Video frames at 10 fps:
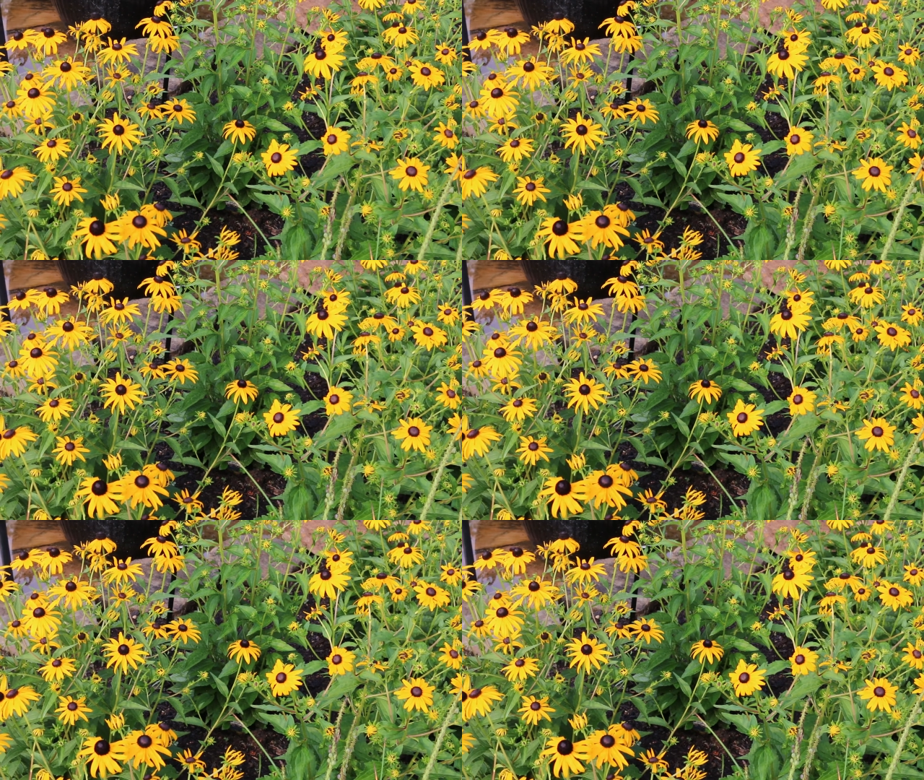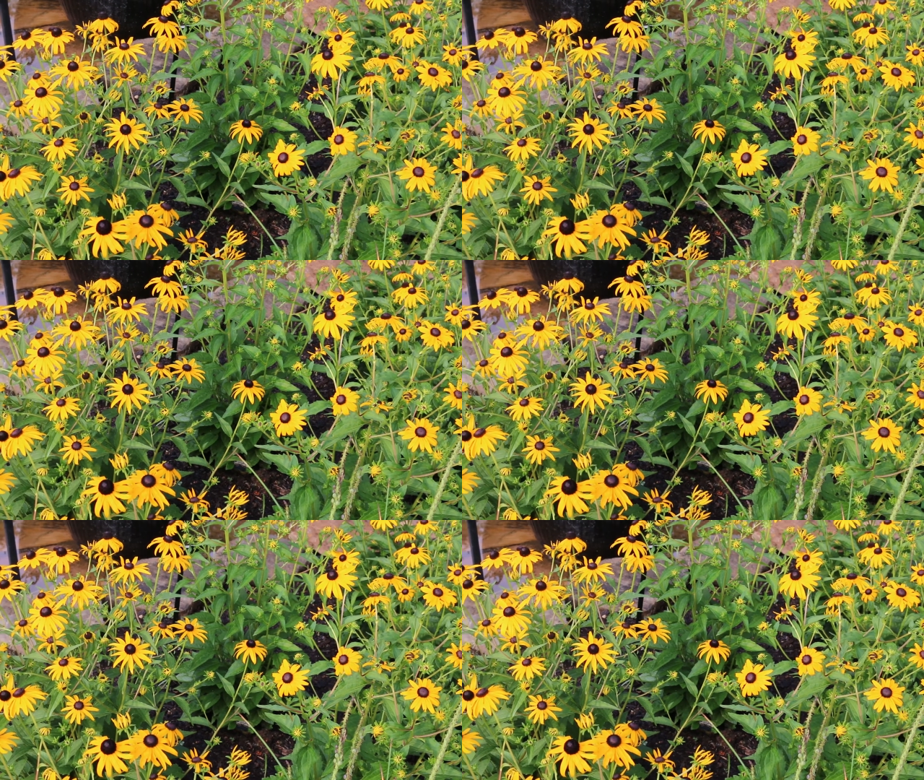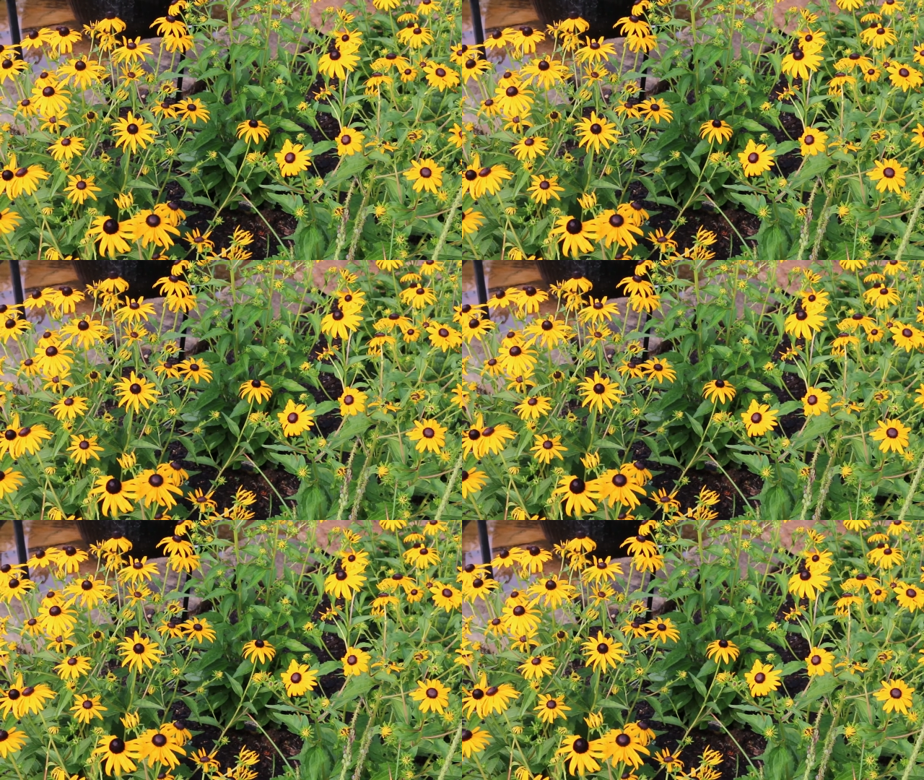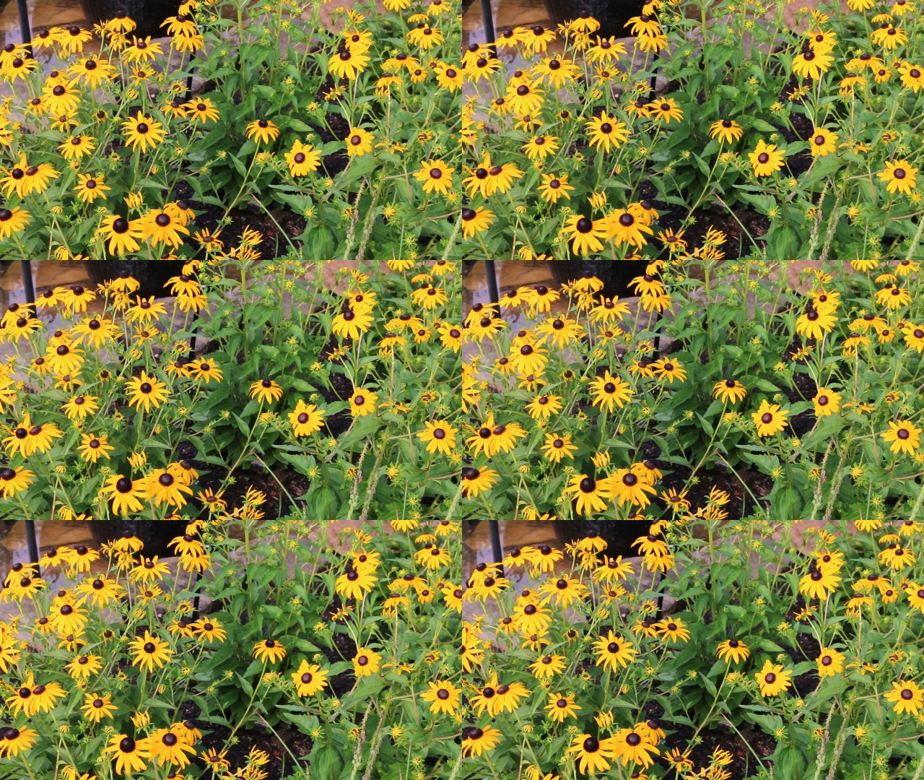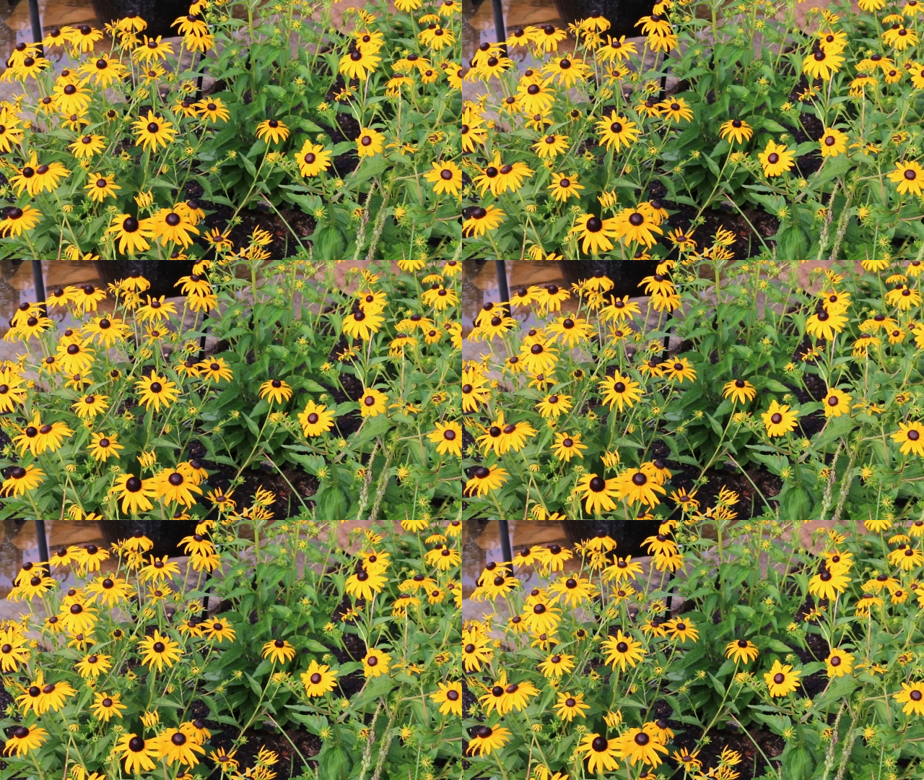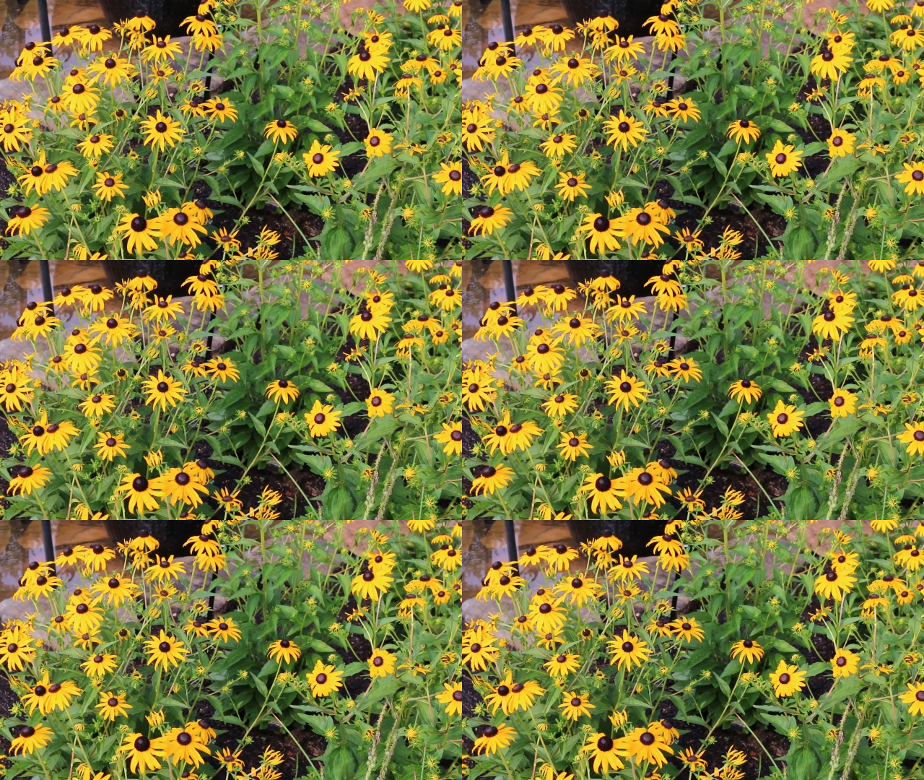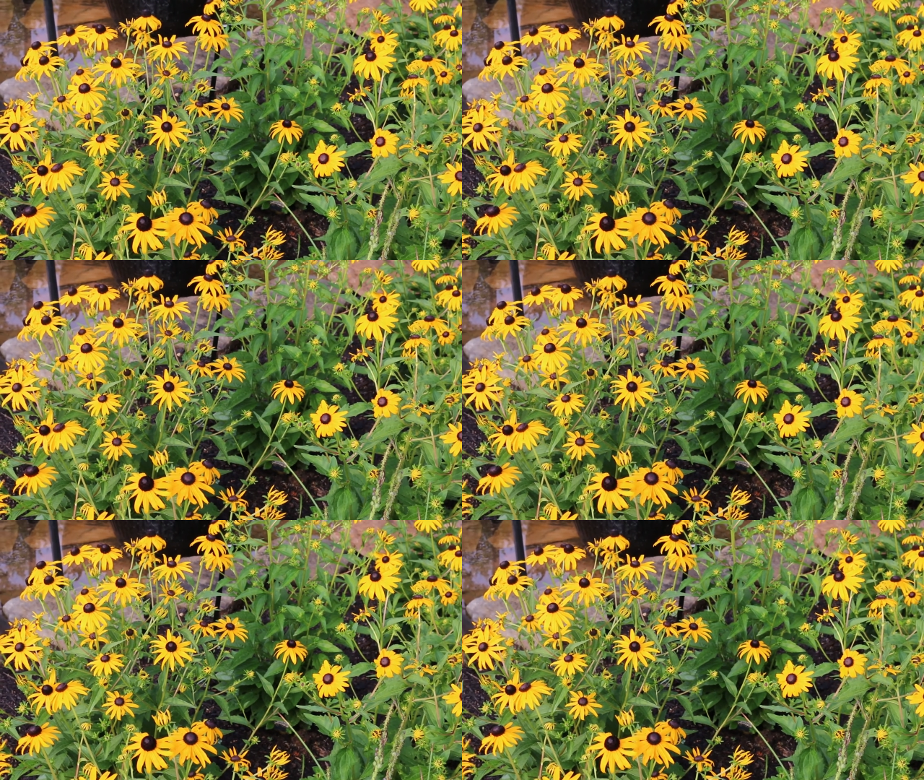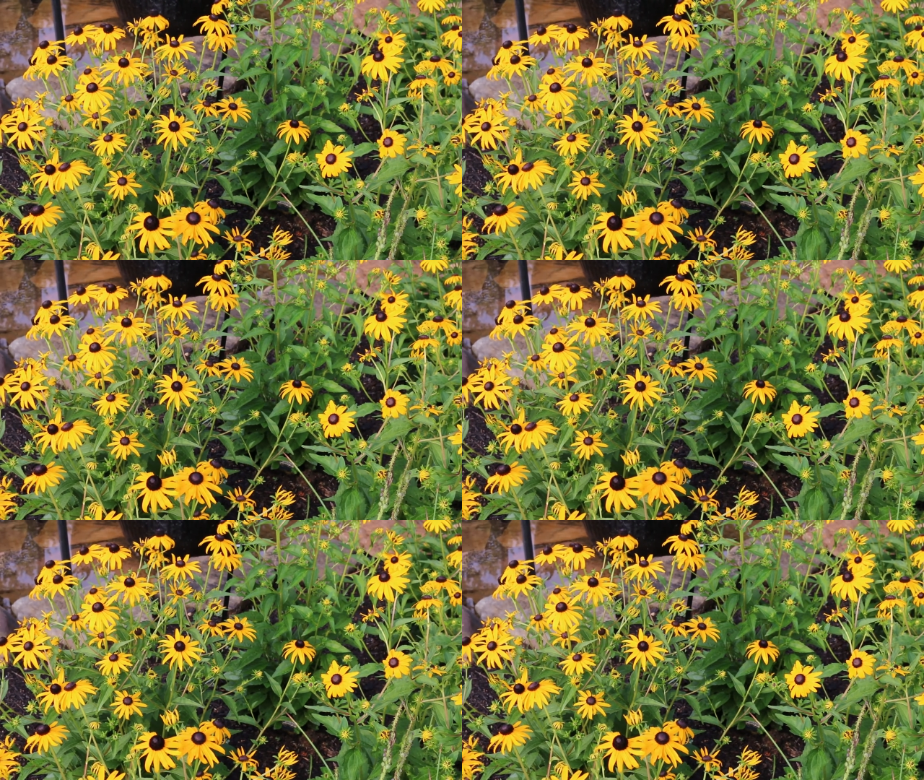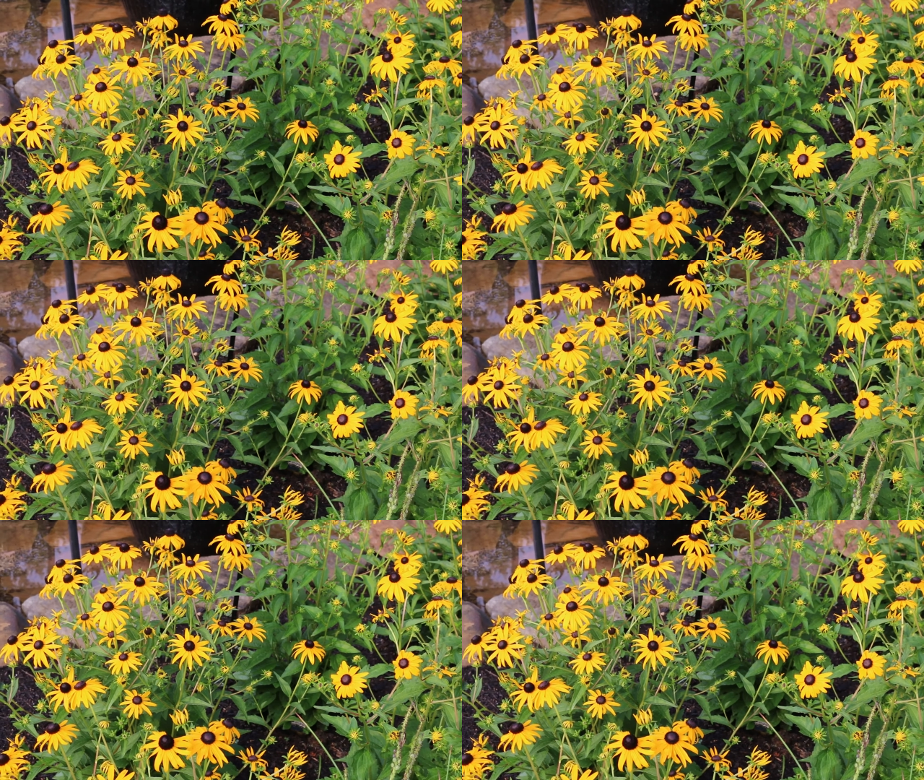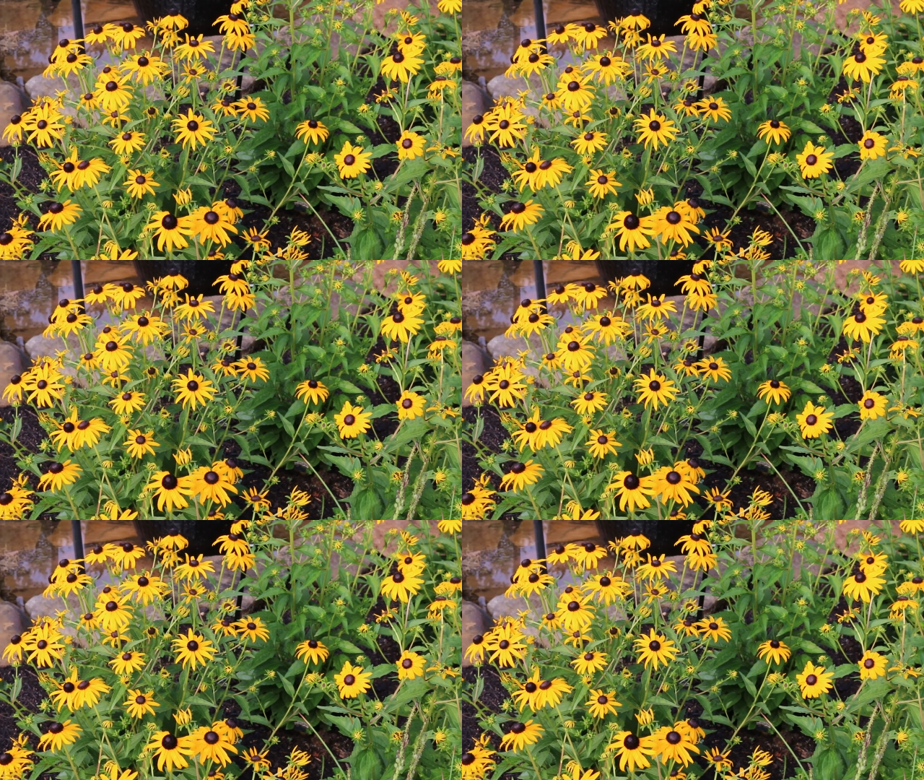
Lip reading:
[unreadable: no face in view]